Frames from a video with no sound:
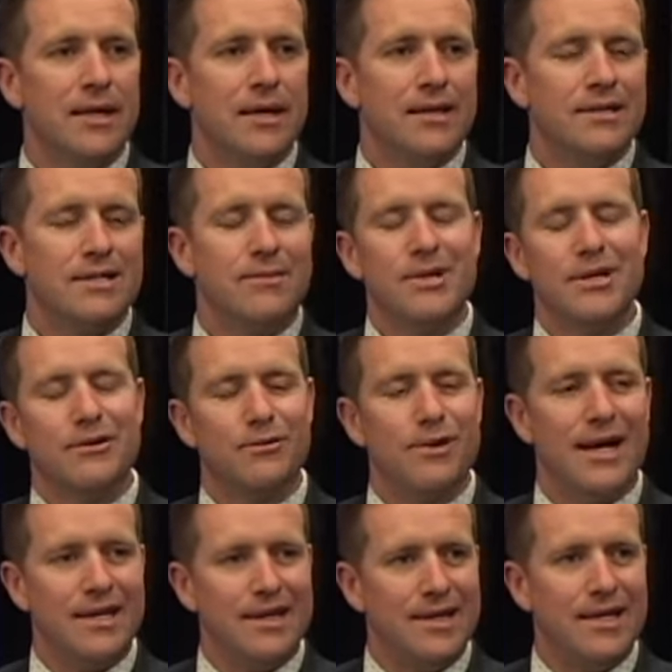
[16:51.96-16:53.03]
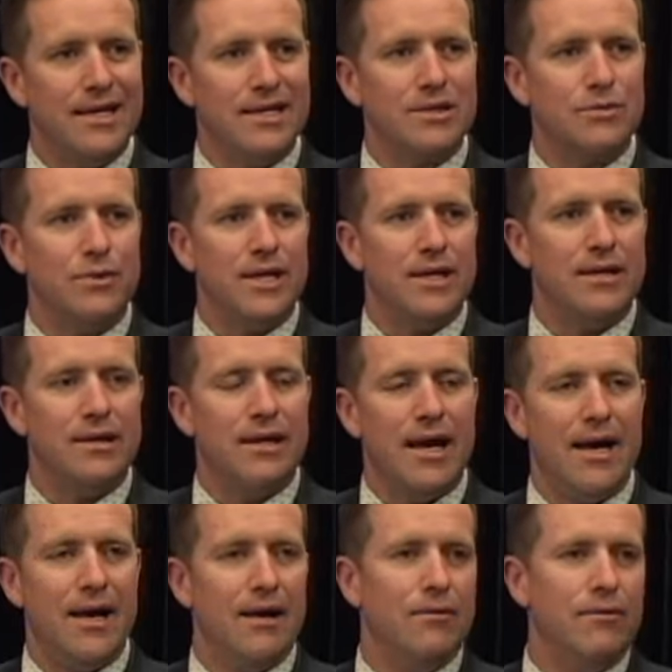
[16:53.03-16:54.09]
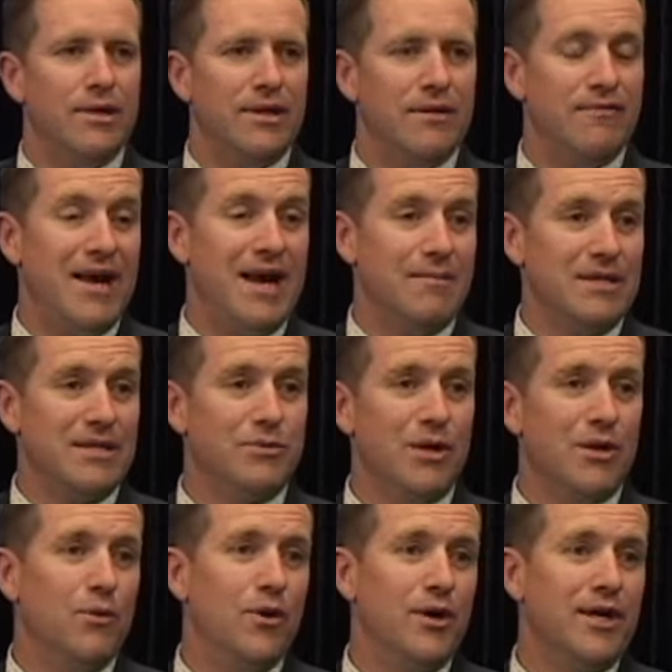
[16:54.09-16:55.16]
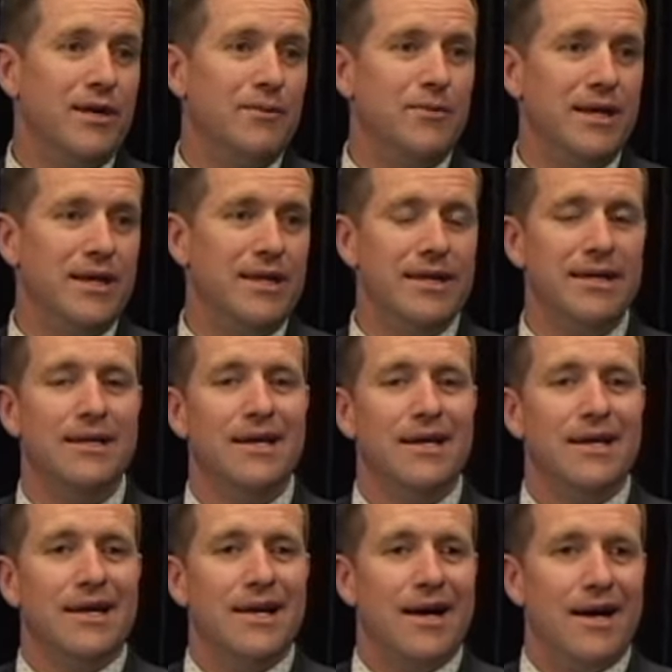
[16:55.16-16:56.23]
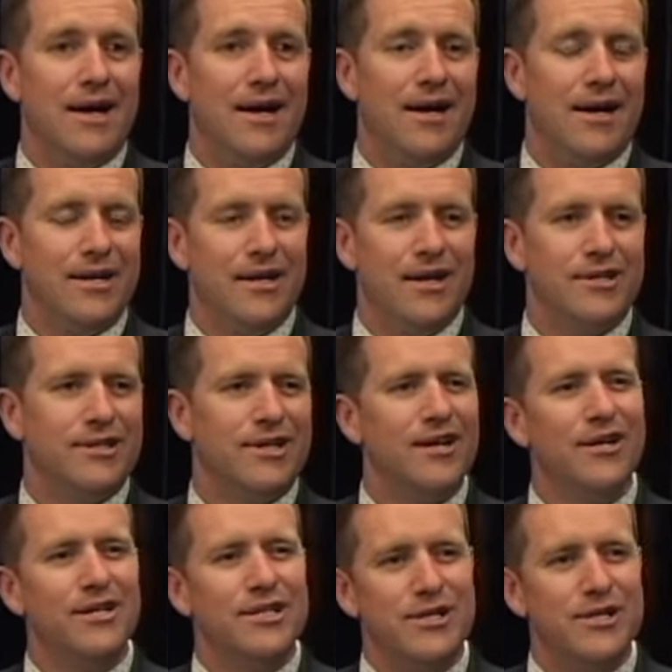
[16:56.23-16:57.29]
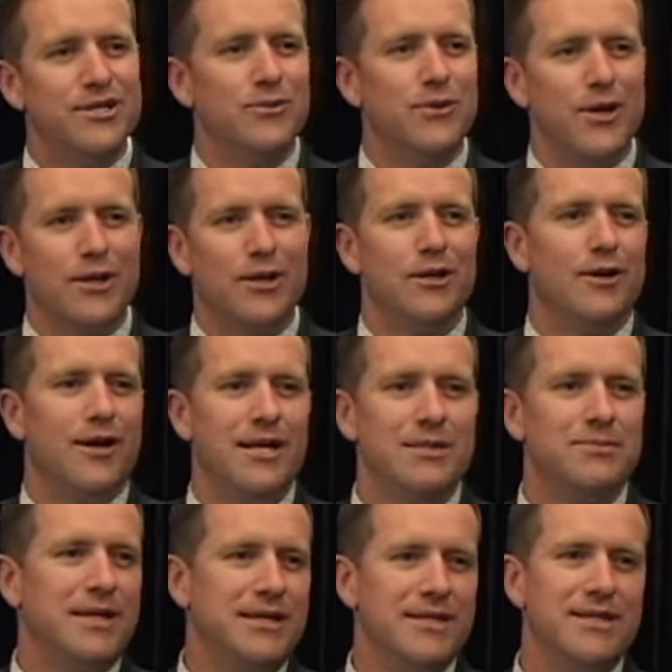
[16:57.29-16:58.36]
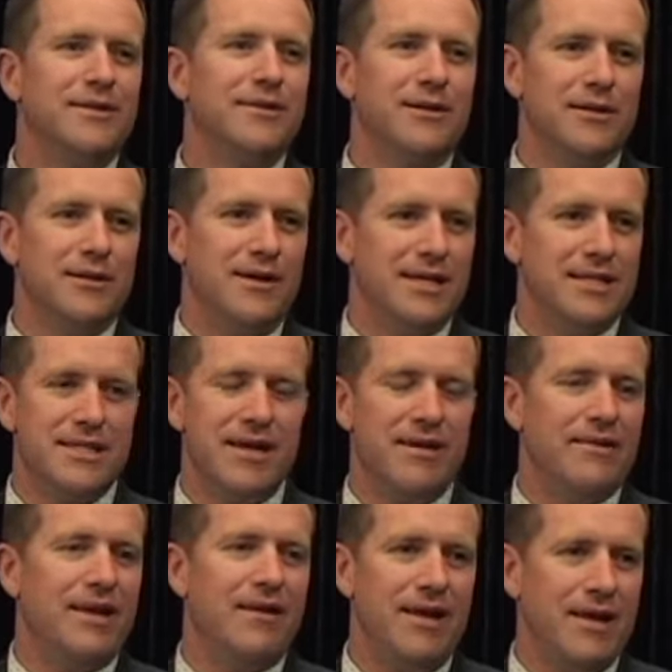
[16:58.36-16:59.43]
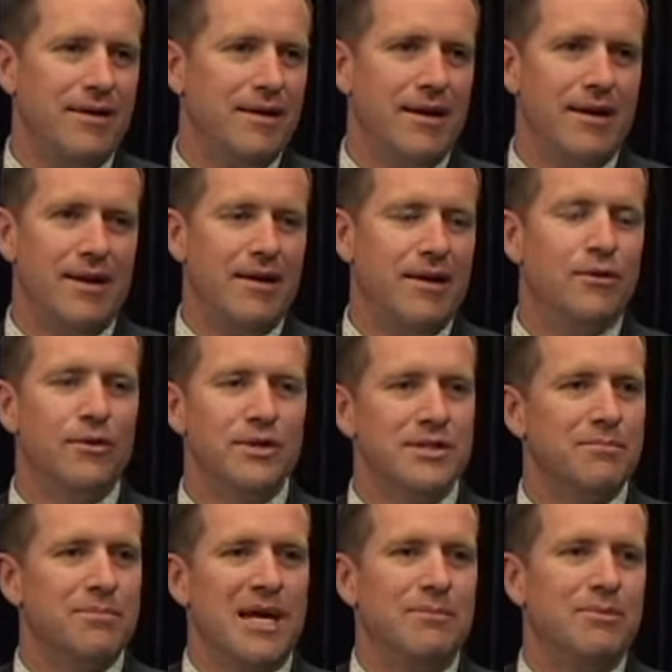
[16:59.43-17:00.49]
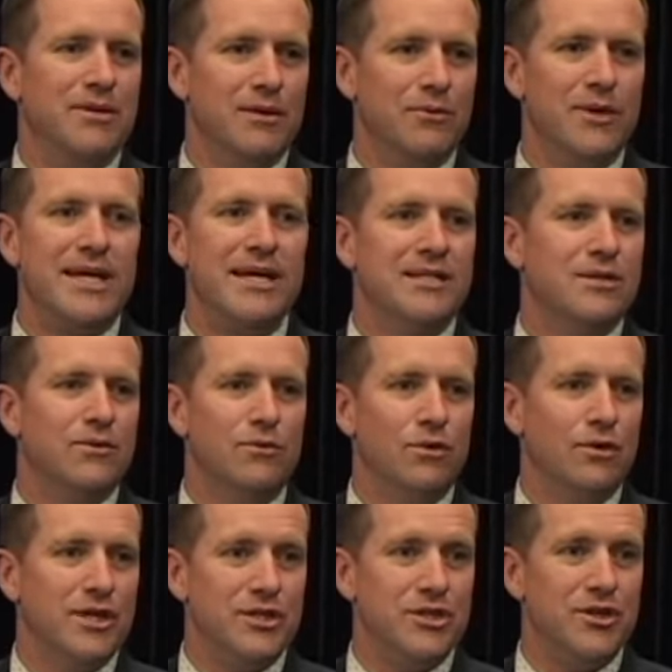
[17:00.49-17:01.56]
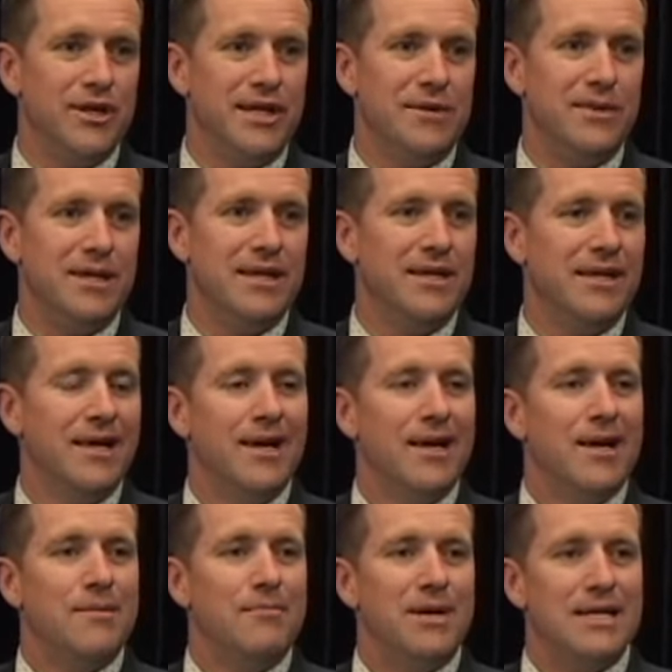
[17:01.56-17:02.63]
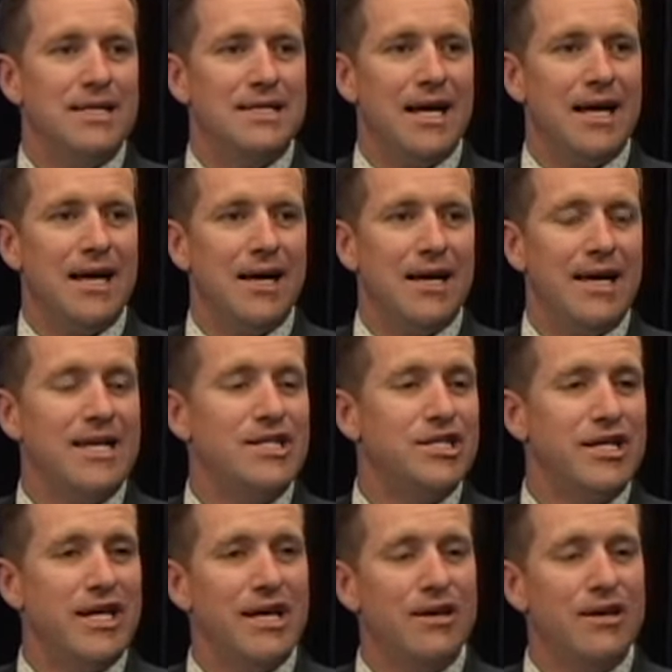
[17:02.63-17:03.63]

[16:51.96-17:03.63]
Some of the great things with the families we're working with, and I don't like to use the word clients because they're not clients. They're awesome people that we get to walk a journey with. But each year,